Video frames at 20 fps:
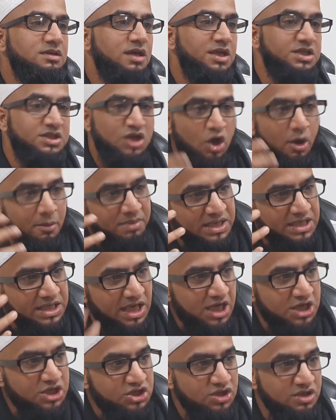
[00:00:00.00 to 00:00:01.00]
It's an
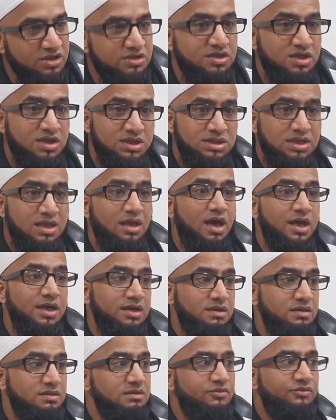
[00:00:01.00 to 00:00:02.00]
obligation, just
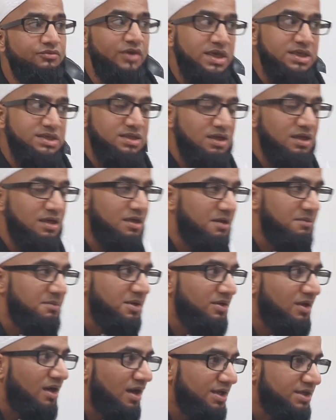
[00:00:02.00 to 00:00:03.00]
like fasting in
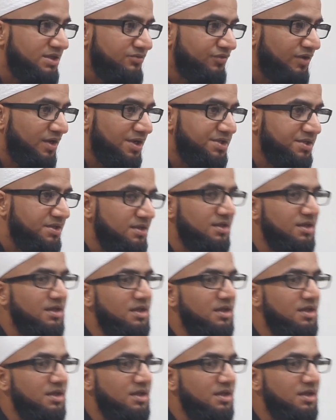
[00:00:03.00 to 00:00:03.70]
Ramadan is fard.